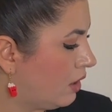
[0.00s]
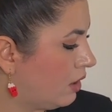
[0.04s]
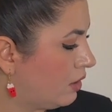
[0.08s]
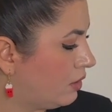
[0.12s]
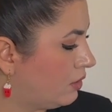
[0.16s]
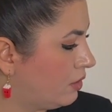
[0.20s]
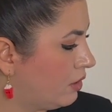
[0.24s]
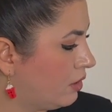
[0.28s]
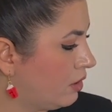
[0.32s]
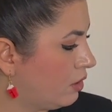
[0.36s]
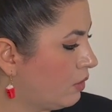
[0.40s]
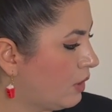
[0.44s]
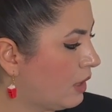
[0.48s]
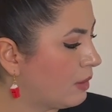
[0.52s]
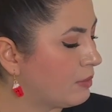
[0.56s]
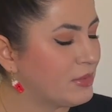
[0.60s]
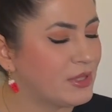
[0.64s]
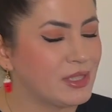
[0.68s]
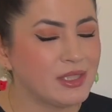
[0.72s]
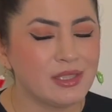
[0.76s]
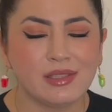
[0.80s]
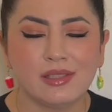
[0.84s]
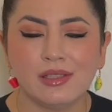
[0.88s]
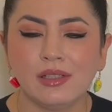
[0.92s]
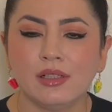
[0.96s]
No, I'm
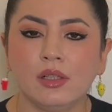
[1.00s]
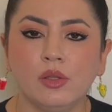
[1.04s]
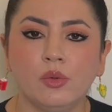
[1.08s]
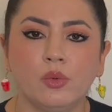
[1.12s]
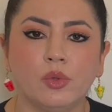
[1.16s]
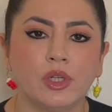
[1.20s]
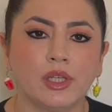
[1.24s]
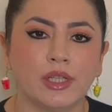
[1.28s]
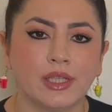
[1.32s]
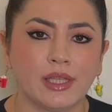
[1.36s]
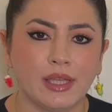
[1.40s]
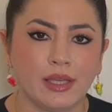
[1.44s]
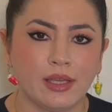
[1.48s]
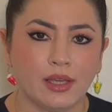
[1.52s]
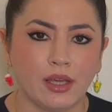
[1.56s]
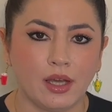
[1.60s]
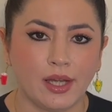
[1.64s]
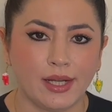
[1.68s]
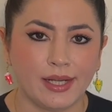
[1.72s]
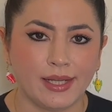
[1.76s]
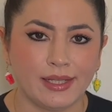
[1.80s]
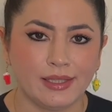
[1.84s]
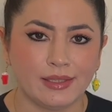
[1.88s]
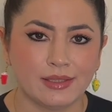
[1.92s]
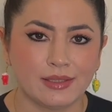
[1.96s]
still working
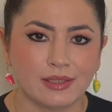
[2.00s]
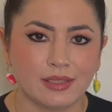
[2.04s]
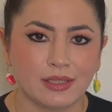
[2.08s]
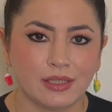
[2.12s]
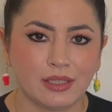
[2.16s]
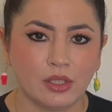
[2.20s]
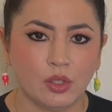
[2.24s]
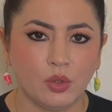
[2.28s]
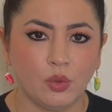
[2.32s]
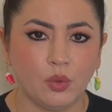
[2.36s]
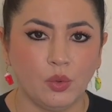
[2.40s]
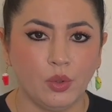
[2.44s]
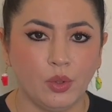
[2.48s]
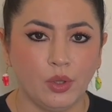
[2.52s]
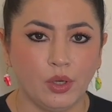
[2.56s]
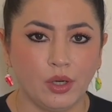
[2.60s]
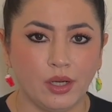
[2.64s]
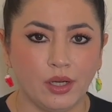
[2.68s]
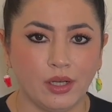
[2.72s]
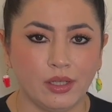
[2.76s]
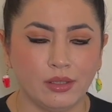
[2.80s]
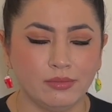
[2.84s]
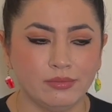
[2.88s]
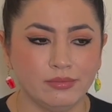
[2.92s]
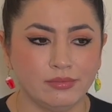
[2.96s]
on it.
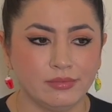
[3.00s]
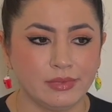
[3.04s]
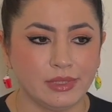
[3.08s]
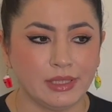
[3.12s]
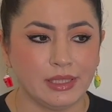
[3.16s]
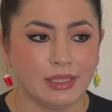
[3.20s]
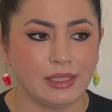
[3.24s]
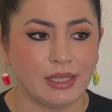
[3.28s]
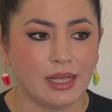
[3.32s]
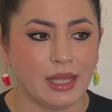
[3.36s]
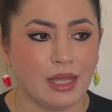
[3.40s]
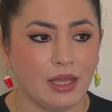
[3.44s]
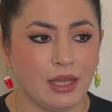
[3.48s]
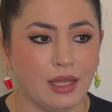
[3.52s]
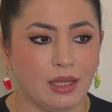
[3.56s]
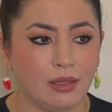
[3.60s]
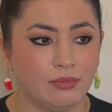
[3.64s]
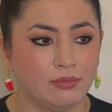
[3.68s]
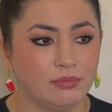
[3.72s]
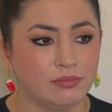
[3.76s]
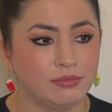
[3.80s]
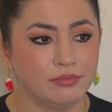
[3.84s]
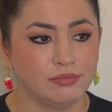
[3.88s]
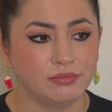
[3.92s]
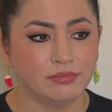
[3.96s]
Or in
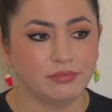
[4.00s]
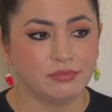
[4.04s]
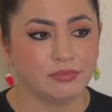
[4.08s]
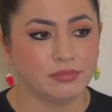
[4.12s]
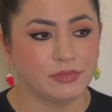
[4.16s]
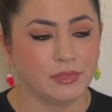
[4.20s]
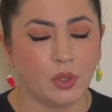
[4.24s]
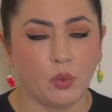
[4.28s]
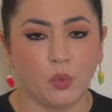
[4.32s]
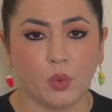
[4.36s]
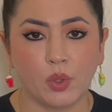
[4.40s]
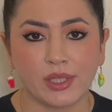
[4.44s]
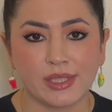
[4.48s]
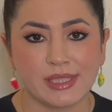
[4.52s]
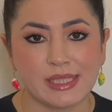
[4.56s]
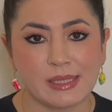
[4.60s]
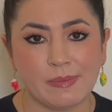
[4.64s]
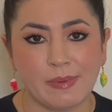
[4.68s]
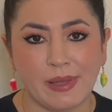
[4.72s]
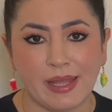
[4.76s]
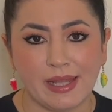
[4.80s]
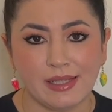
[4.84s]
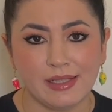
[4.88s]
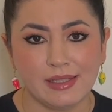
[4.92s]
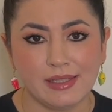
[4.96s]
a
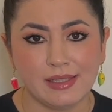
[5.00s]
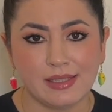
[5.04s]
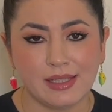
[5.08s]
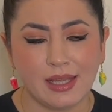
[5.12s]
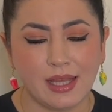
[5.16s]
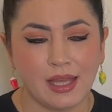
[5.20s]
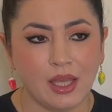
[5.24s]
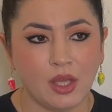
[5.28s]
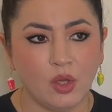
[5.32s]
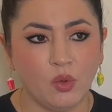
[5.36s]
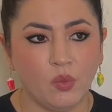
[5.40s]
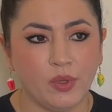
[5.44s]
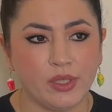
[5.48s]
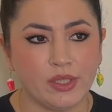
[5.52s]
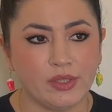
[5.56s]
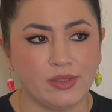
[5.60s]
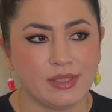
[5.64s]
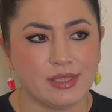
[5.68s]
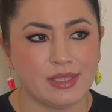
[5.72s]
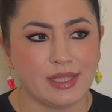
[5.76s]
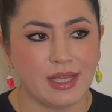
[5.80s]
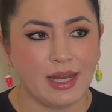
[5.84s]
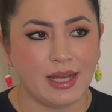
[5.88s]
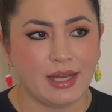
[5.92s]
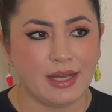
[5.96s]
workspace, when you
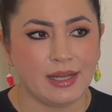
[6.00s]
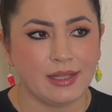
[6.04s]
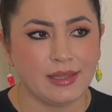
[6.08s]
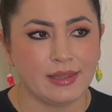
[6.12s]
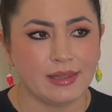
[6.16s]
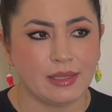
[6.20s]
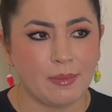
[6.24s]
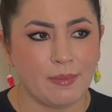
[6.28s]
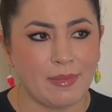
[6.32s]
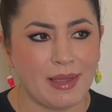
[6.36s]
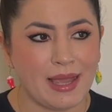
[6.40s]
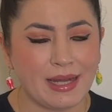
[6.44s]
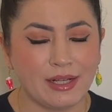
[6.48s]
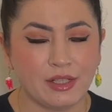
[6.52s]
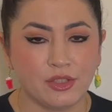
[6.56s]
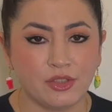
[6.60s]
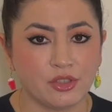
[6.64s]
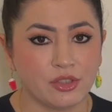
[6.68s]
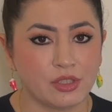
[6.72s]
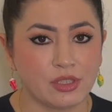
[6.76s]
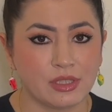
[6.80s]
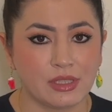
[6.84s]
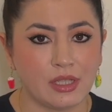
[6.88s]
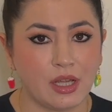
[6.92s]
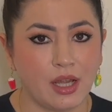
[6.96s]
say the
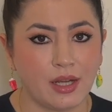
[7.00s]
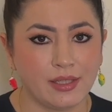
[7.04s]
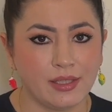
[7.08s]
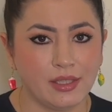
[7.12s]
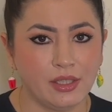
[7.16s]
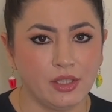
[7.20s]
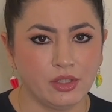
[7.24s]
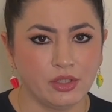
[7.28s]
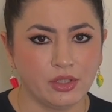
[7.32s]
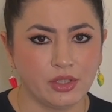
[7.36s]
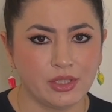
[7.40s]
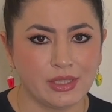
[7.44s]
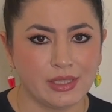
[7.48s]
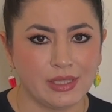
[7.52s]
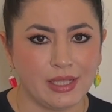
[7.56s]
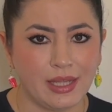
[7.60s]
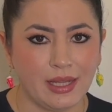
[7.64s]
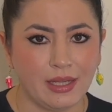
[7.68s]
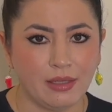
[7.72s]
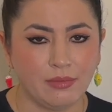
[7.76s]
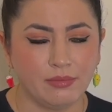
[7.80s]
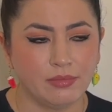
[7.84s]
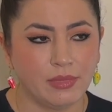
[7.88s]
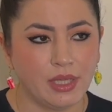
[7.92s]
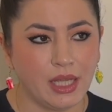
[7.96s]
manager is not here
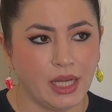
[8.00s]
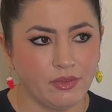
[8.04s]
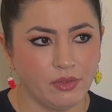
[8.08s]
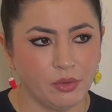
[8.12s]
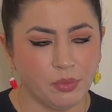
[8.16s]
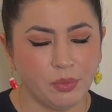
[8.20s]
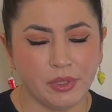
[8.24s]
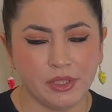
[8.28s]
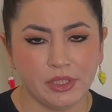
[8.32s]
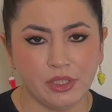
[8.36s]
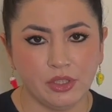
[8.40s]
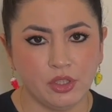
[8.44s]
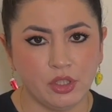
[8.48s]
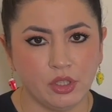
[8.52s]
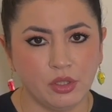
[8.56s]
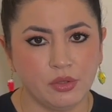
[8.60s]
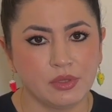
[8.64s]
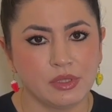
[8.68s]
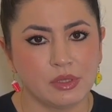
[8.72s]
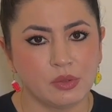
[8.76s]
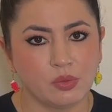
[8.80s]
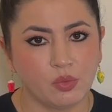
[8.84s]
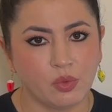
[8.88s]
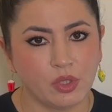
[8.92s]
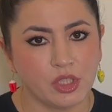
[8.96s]
today, everybody
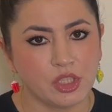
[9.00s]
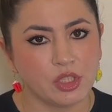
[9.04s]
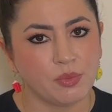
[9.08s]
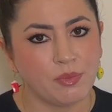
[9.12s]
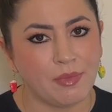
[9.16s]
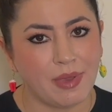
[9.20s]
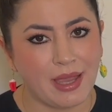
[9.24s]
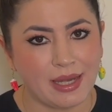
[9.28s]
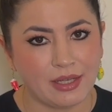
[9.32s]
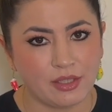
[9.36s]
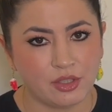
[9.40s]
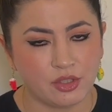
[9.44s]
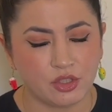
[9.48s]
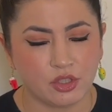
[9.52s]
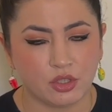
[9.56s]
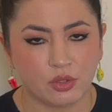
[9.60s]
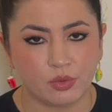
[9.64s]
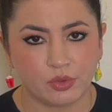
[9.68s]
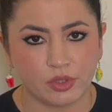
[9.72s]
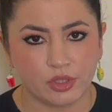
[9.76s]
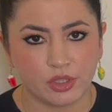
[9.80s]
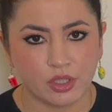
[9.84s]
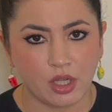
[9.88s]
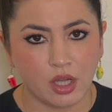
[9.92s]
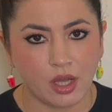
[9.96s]
knows which manager
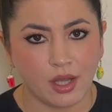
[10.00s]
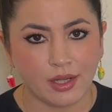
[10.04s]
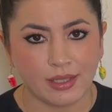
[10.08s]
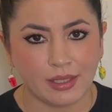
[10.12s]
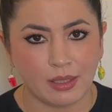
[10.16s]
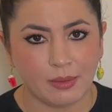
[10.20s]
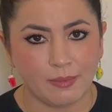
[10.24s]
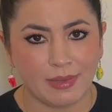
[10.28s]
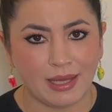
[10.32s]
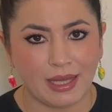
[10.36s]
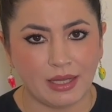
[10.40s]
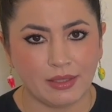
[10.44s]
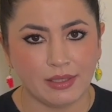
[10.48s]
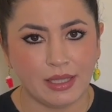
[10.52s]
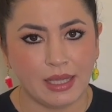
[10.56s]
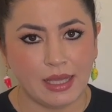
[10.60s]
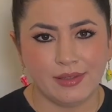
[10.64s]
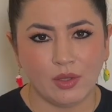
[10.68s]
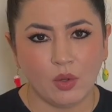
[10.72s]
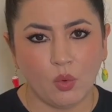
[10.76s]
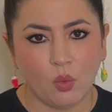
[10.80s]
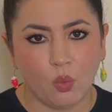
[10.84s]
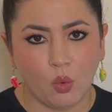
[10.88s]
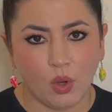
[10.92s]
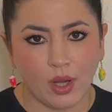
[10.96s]
we're talking about.
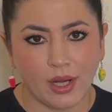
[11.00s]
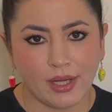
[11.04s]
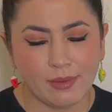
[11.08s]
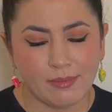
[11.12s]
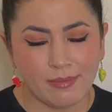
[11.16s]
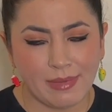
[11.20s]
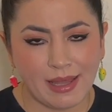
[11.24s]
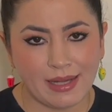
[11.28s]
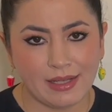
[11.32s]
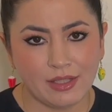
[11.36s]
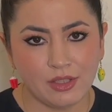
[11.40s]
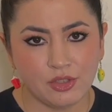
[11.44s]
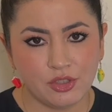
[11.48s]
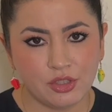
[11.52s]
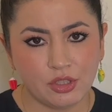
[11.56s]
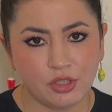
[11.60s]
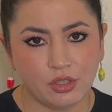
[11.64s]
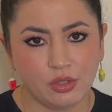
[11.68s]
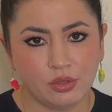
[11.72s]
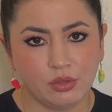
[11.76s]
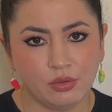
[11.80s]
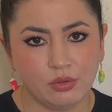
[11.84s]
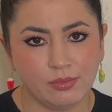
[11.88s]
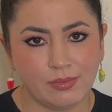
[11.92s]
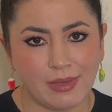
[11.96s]
The one manager
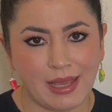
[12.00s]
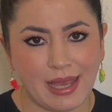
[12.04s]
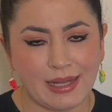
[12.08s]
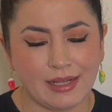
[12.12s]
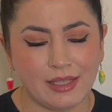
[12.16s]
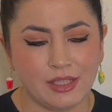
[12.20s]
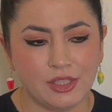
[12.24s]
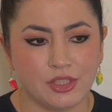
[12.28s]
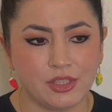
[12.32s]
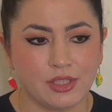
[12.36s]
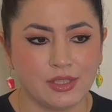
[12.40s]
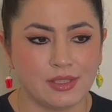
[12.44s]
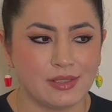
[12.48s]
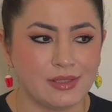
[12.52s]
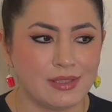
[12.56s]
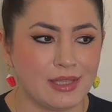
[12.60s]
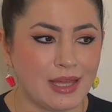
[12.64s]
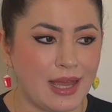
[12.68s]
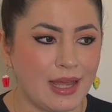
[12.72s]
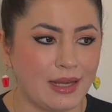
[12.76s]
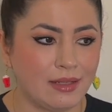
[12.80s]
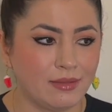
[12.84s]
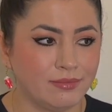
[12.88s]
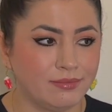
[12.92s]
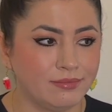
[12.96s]
who manages
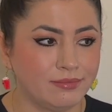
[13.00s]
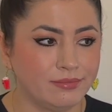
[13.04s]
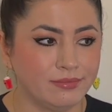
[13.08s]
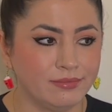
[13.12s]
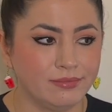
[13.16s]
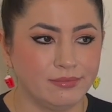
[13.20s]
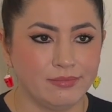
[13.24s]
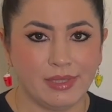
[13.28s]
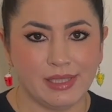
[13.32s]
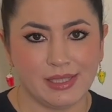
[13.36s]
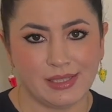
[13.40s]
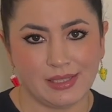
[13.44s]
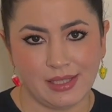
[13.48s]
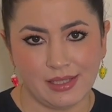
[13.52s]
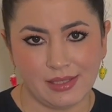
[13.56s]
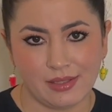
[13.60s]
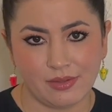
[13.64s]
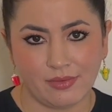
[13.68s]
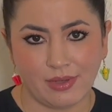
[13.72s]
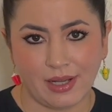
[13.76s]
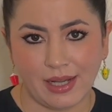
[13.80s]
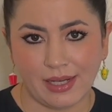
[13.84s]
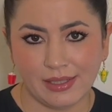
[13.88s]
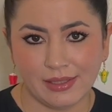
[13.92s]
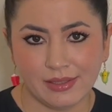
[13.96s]
that business,
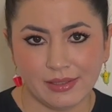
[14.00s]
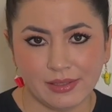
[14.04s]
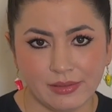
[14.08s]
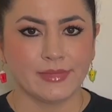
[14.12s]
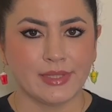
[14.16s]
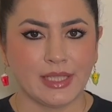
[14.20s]
right?